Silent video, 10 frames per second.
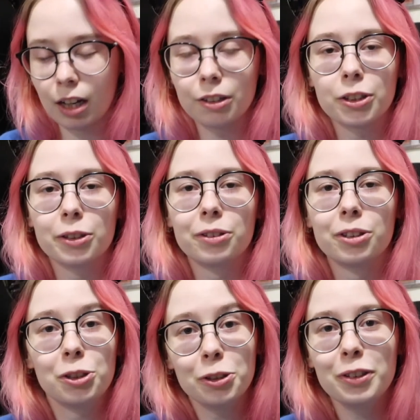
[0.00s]
also
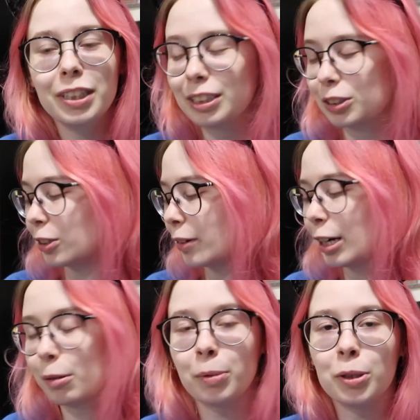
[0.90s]
soon. So I
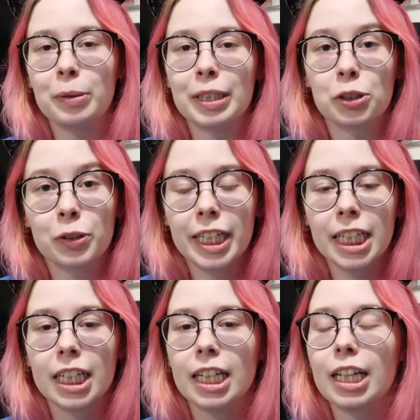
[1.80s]
hope you enjoyed.